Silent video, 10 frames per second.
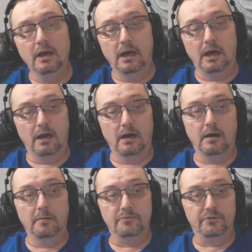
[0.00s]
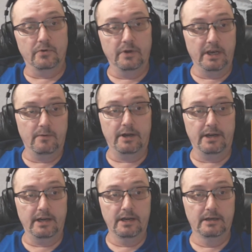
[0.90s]
Um, so
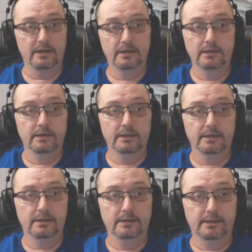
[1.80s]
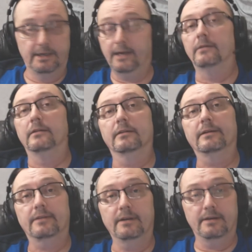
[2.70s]
anyway, yeah,
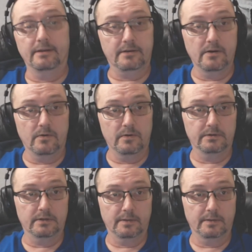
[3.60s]
let's get this going.